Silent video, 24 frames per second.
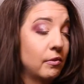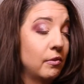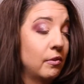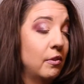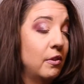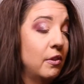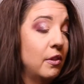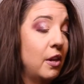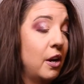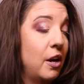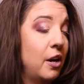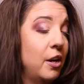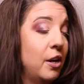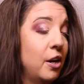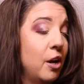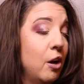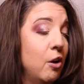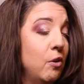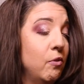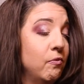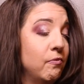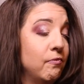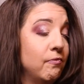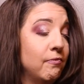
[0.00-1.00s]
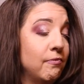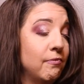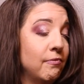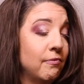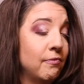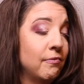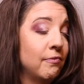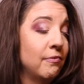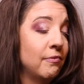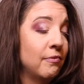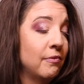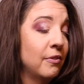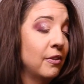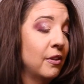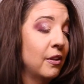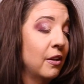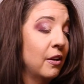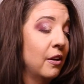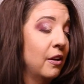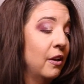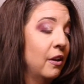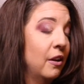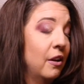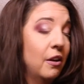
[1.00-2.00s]
There you go.
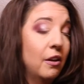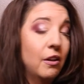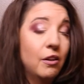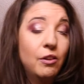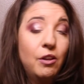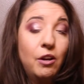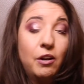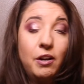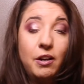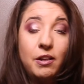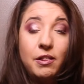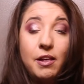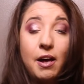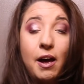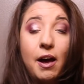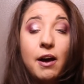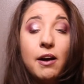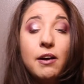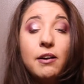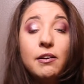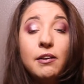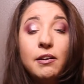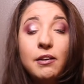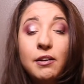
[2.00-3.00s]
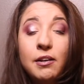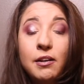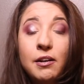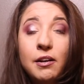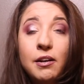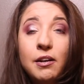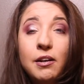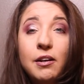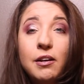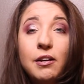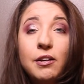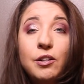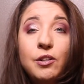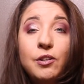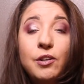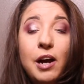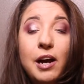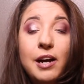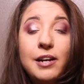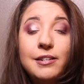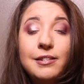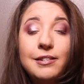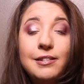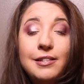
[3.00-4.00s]
Look at that. You
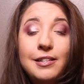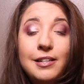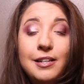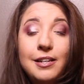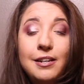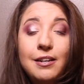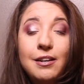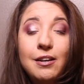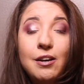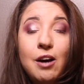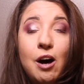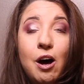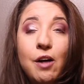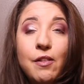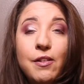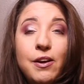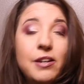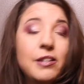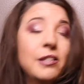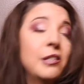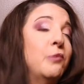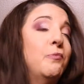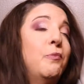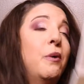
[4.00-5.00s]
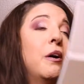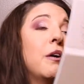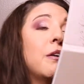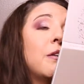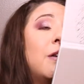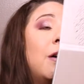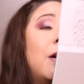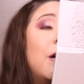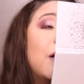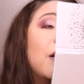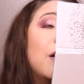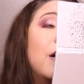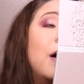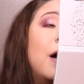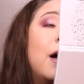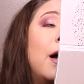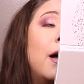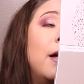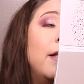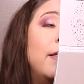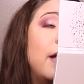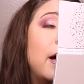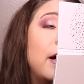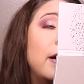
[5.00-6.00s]
guys see all that sparkle?
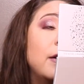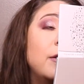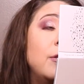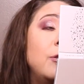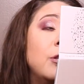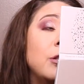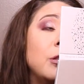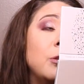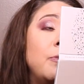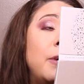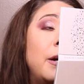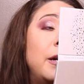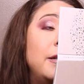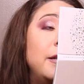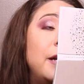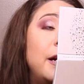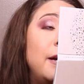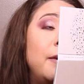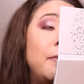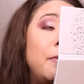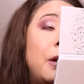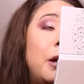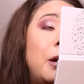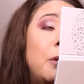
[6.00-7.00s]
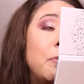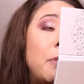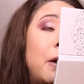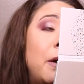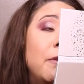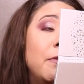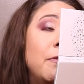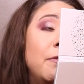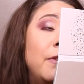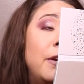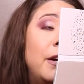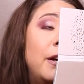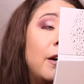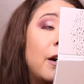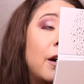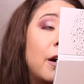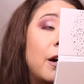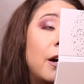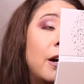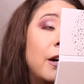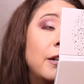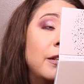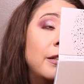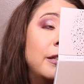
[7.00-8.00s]
And that is just by taking my finger
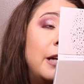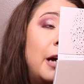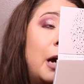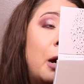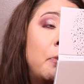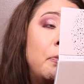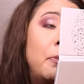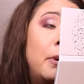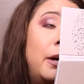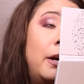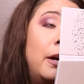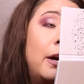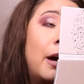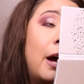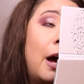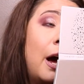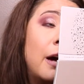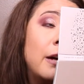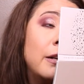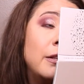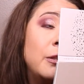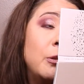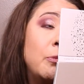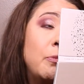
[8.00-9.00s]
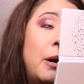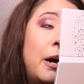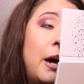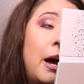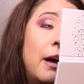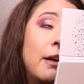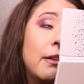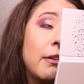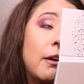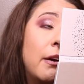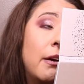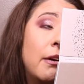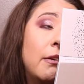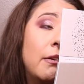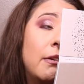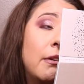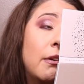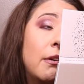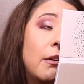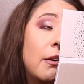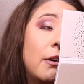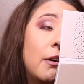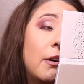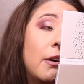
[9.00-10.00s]
and tapping it onto my eyelid.
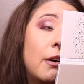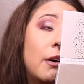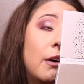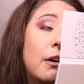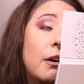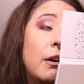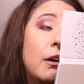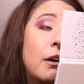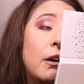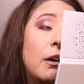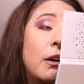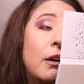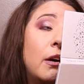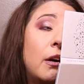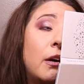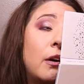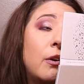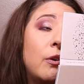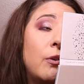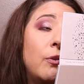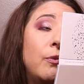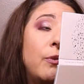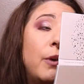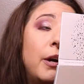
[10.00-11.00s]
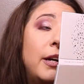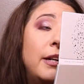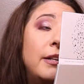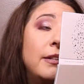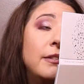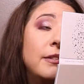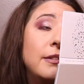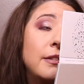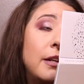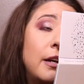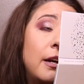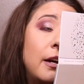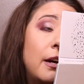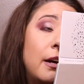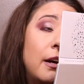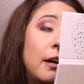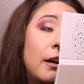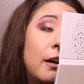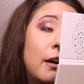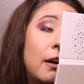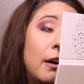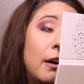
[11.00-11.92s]
Crazy.